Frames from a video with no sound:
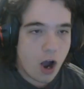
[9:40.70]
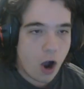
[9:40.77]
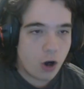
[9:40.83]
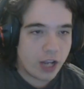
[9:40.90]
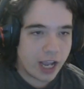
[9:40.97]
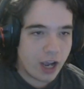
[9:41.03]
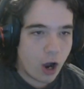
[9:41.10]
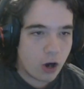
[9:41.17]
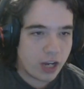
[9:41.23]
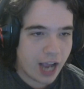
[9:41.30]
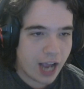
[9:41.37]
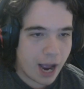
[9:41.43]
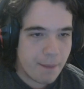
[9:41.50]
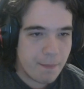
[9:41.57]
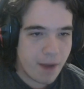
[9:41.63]
Okay, okay,
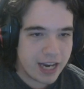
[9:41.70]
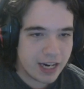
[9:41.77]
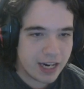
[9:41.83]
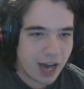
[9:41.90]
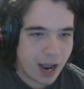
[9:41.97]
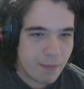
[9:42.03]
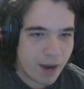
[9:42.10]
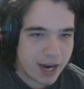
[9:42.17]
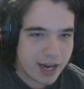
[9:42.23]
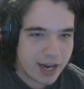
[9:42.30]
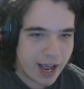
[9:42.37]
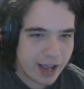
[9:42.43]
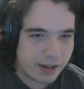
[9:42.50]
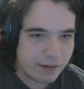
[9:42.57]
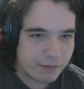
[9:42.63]
I might, I might
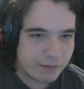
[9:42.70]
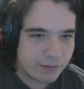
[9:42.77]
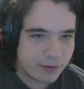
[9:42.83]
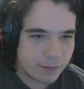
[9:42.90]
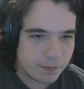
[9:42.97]
have,